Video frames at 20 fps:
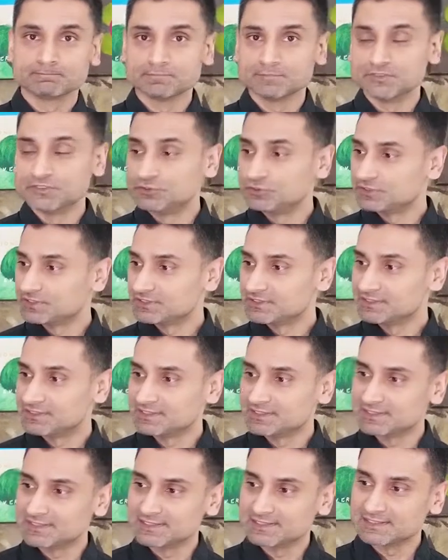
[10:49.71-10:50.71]
You can
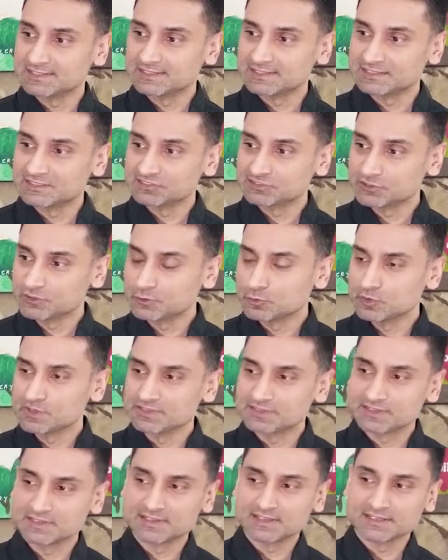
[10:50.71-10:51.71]
let's go
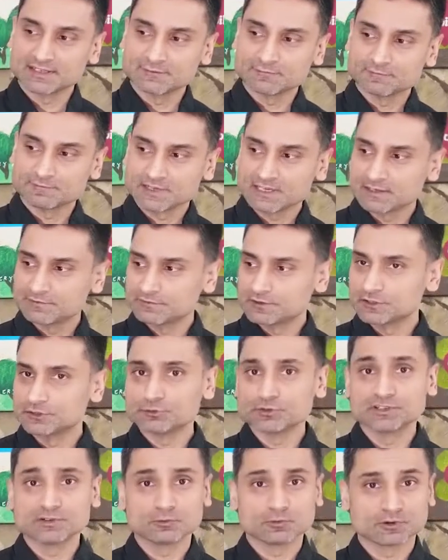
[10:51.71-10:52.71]
with
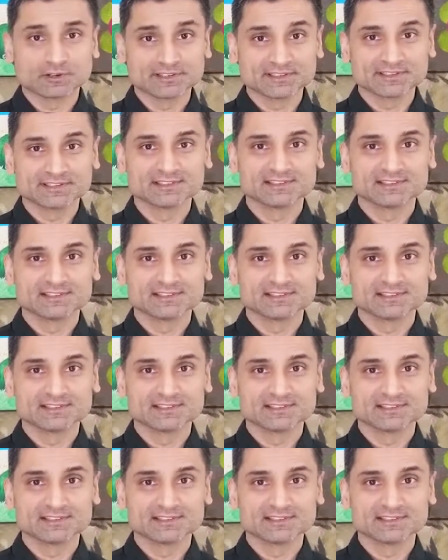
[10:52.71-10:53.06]
501,